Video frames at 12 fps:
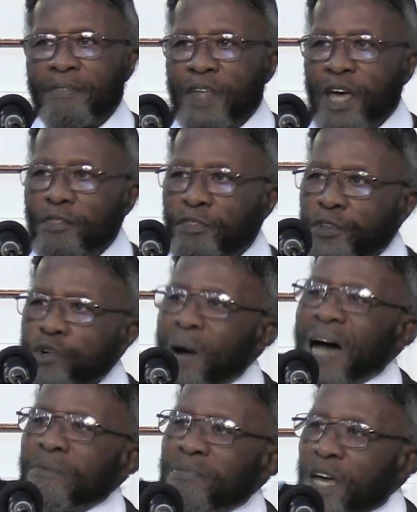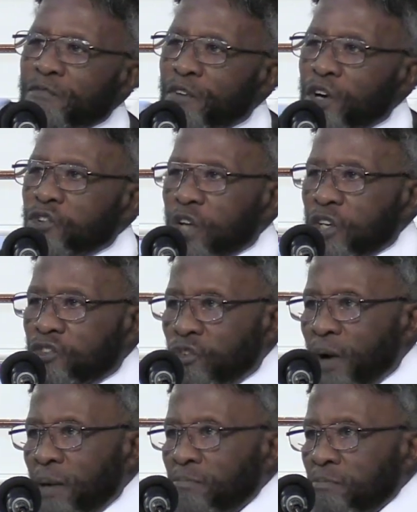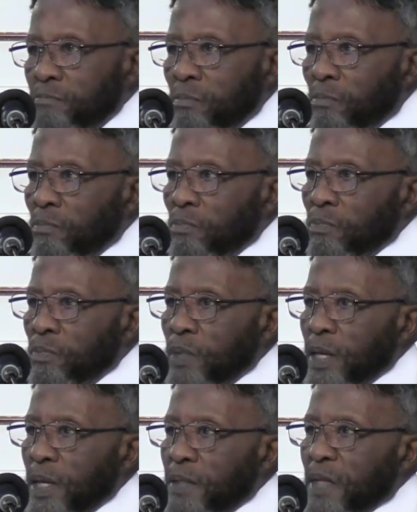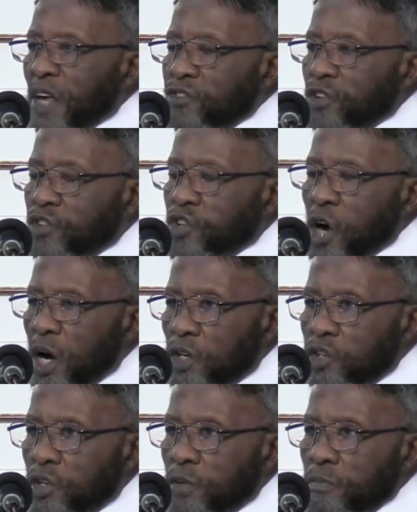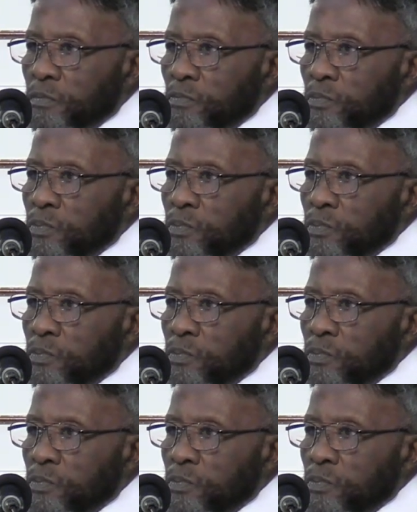And then throughout that first century, that's the church,